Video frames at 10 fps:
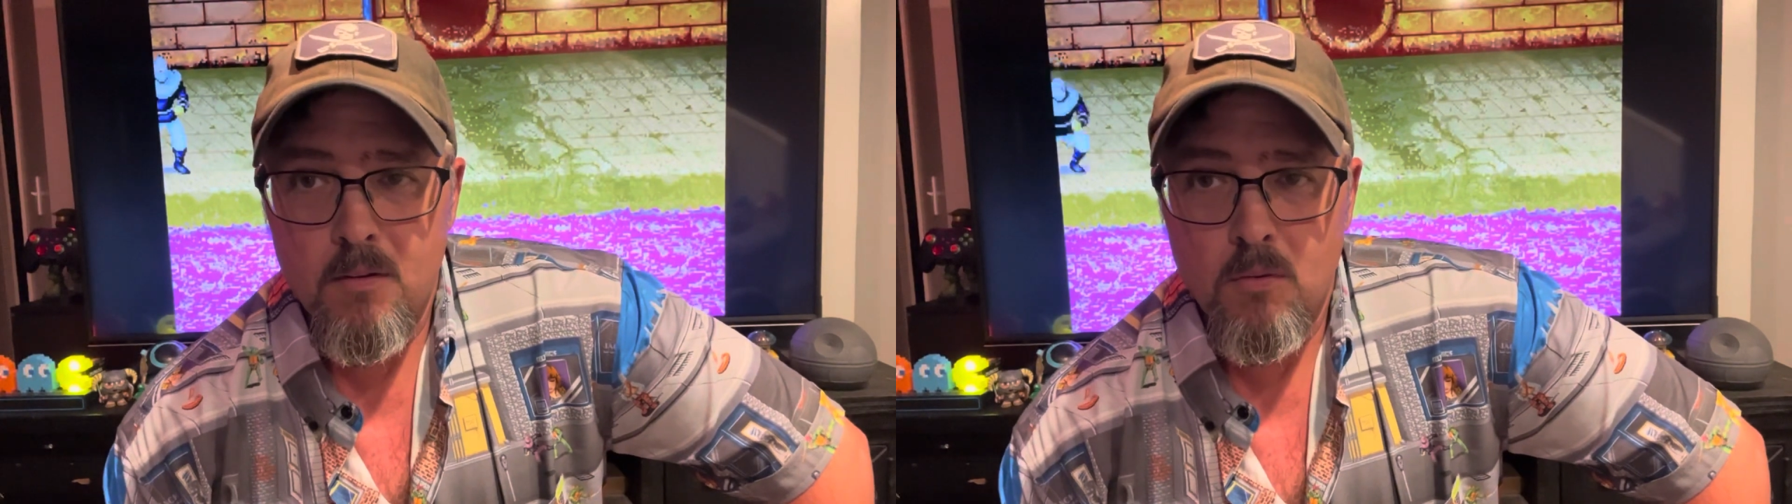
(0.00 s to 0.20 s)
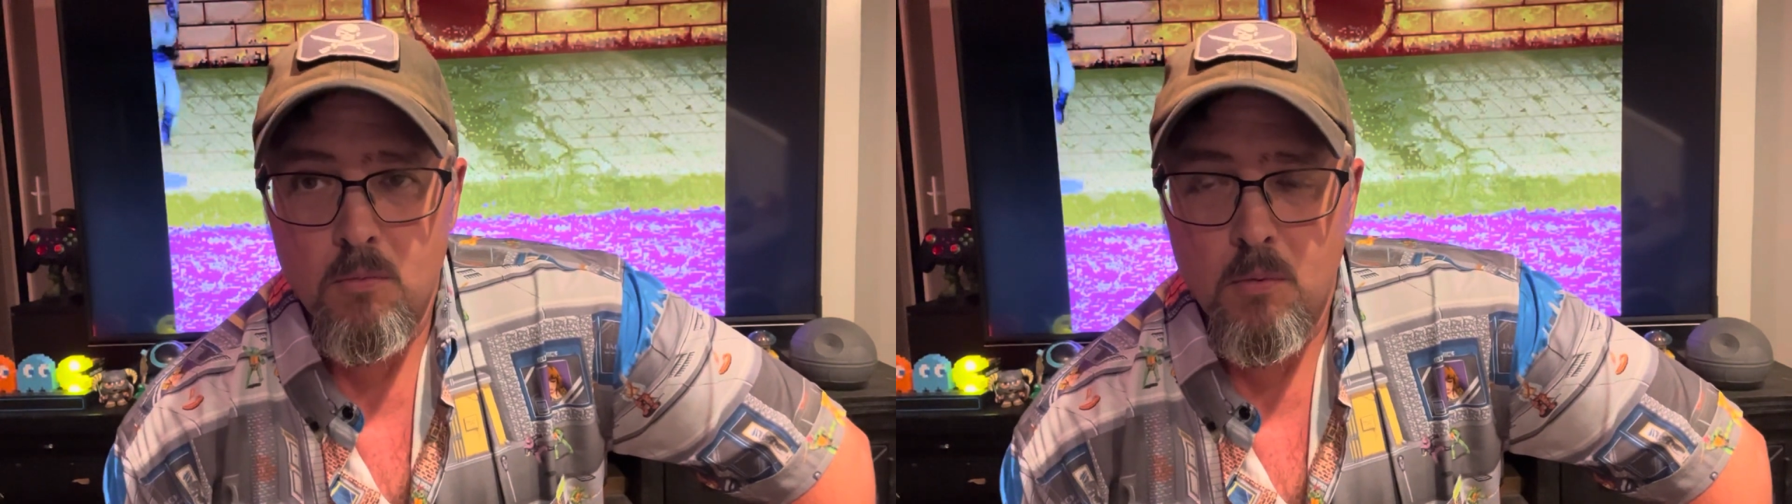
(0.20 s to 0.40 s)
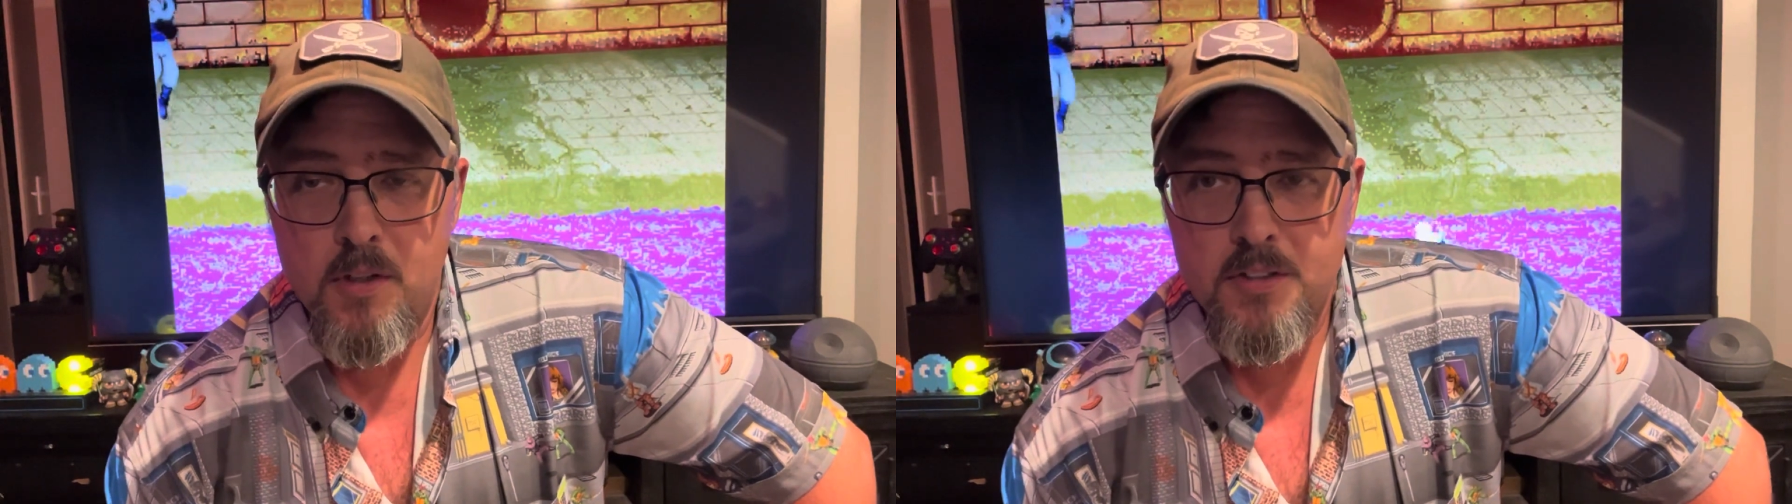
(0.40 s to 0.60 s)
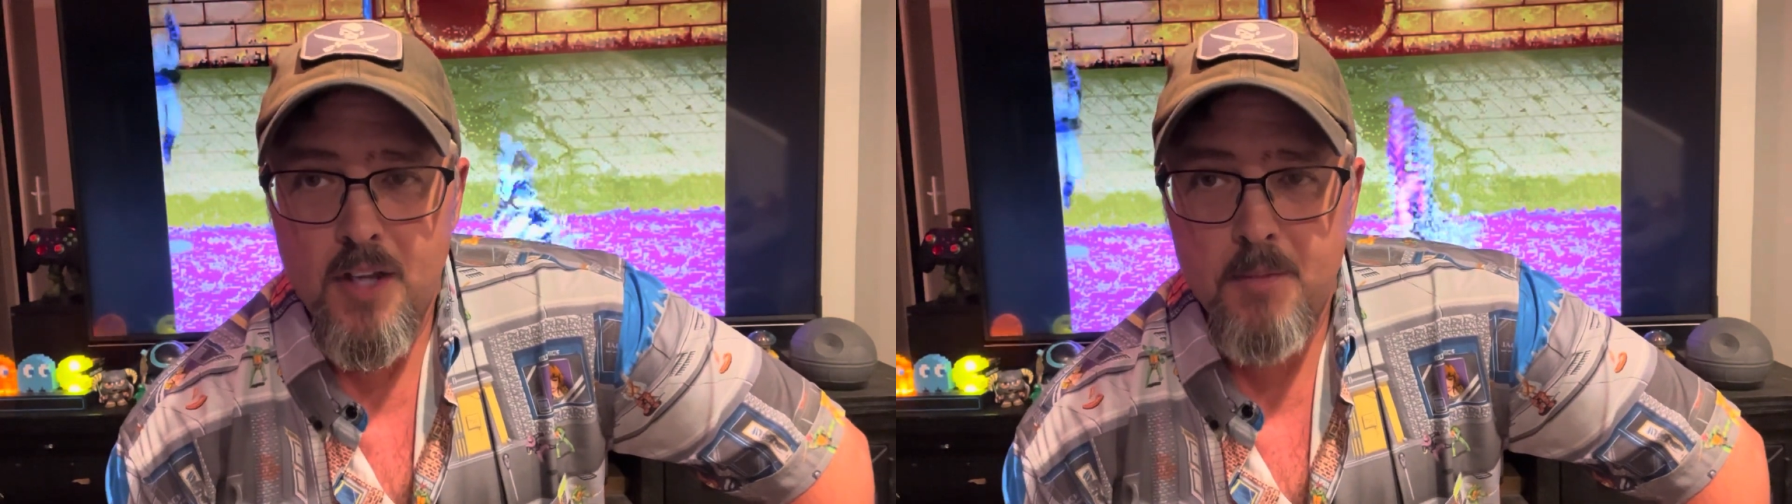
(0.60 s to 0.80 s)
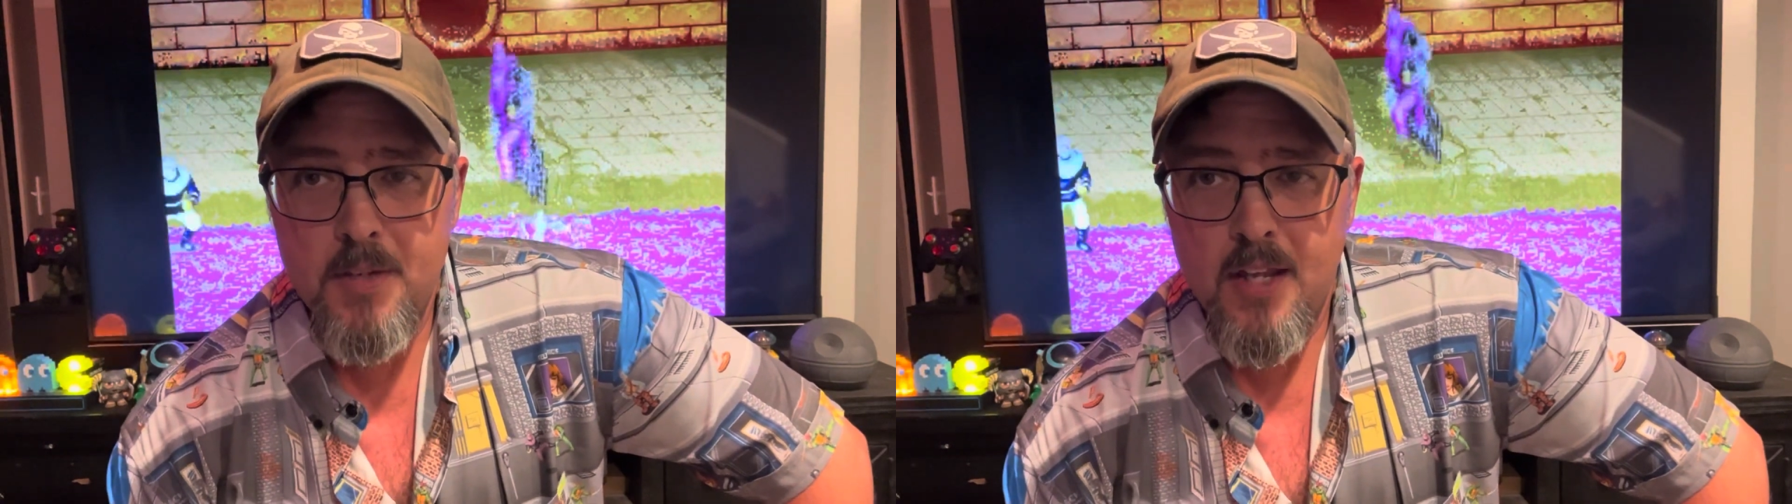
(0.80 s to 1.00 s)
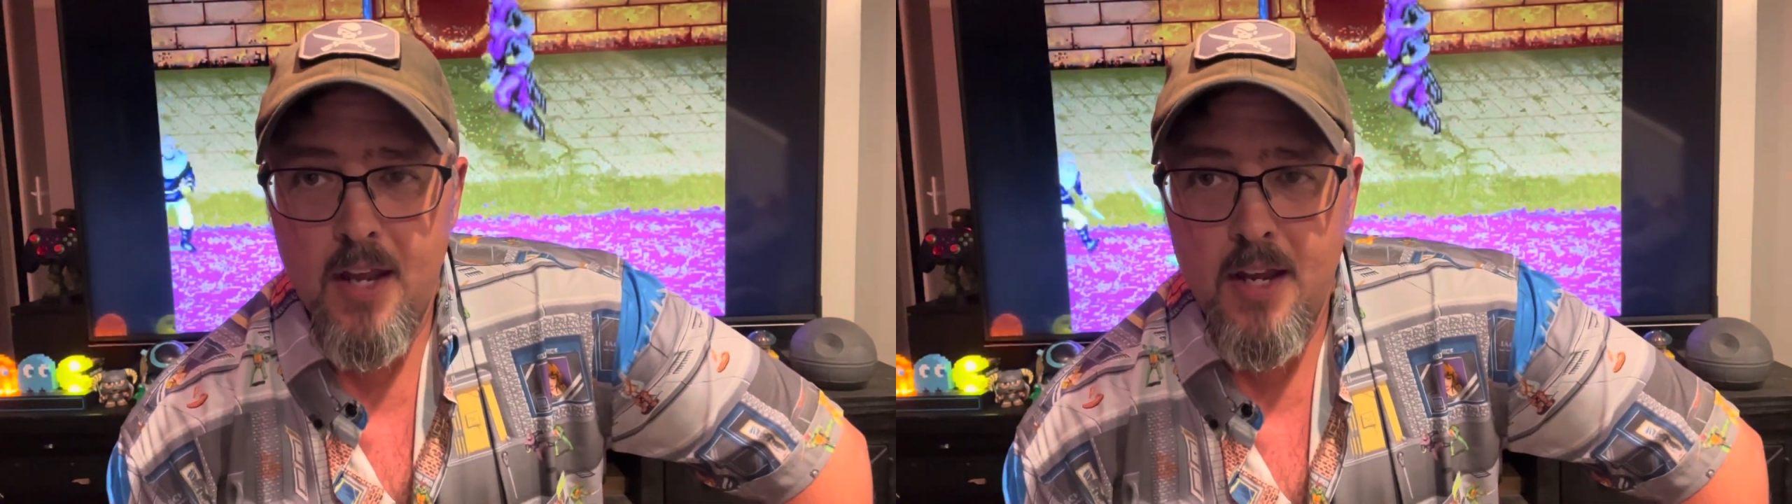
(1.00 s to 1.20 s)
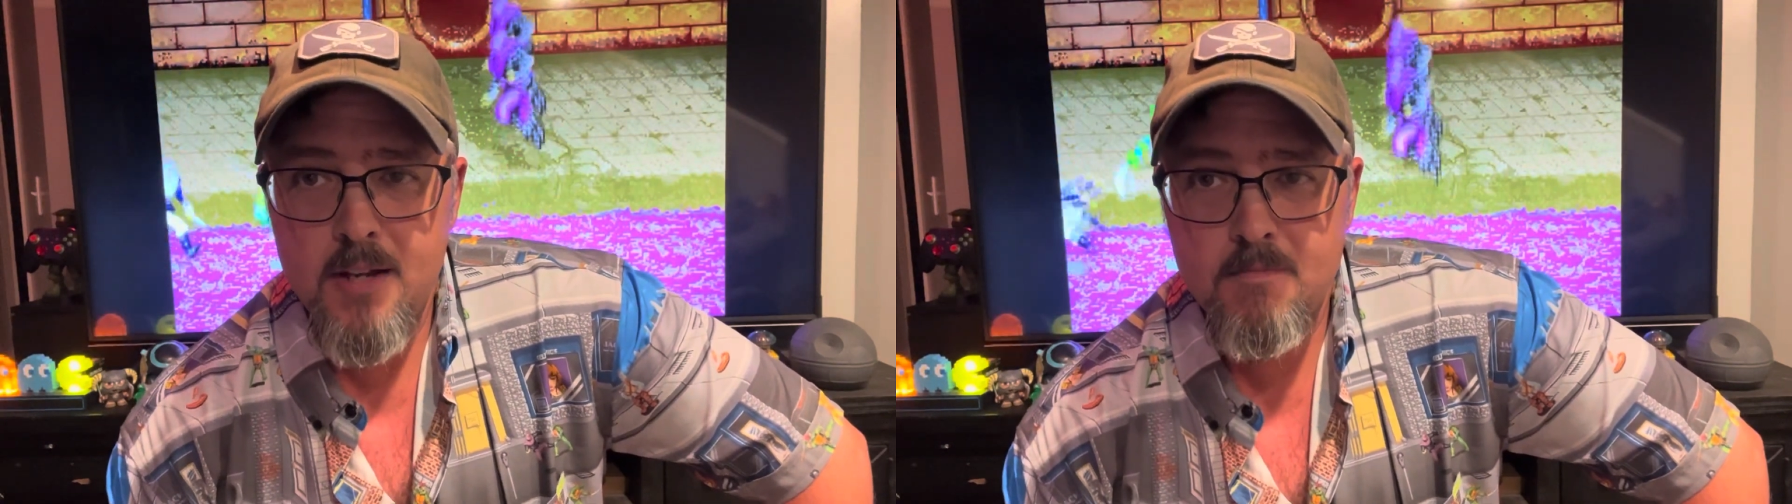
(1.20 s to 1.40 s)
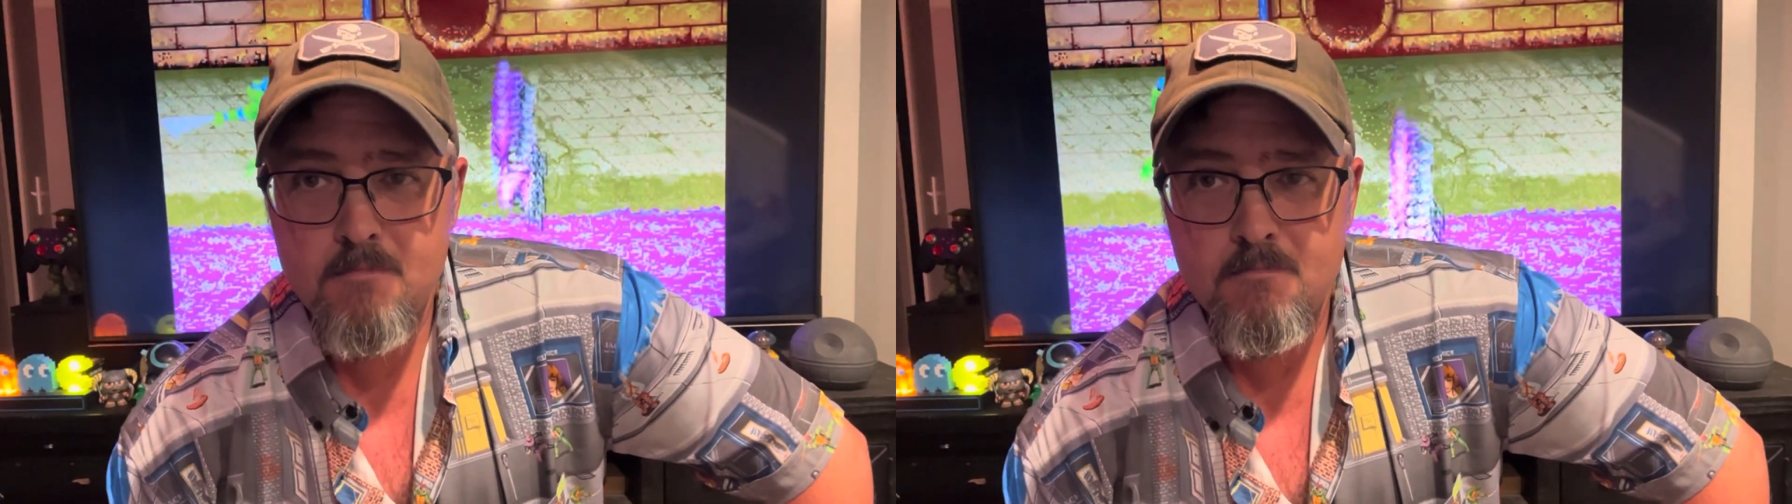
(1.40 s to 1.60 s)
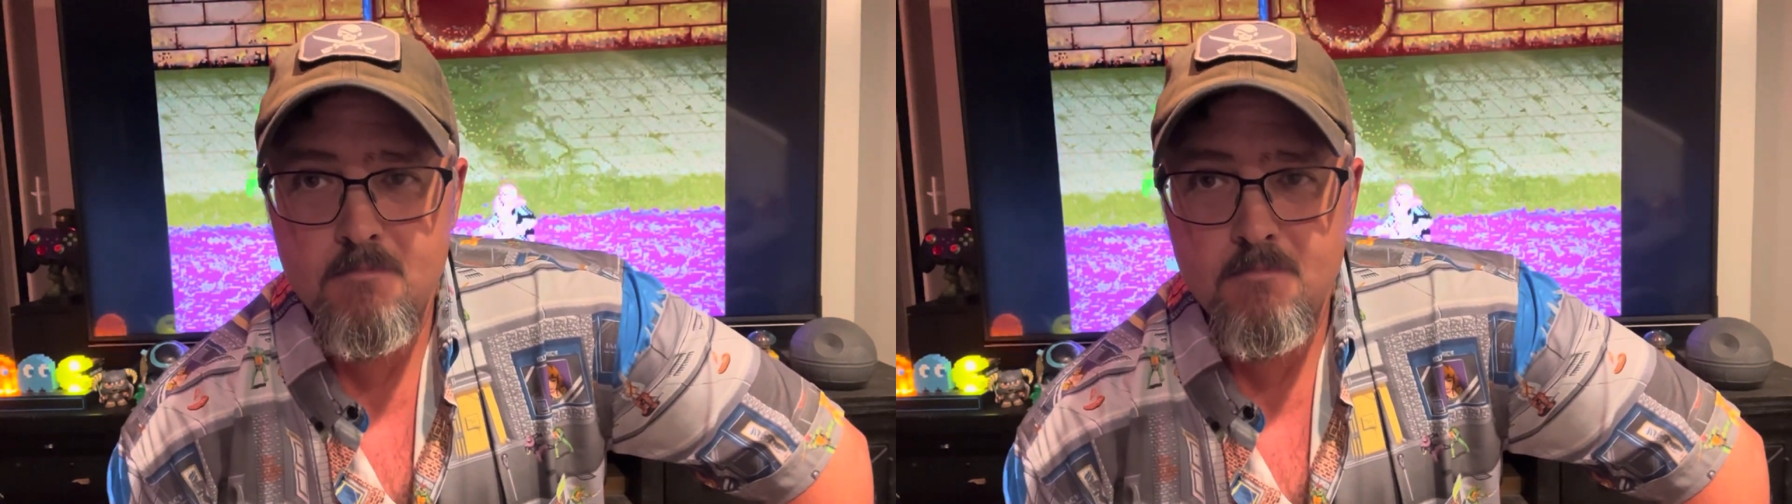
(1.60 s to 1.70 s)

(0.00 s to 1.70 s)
when it's time to game,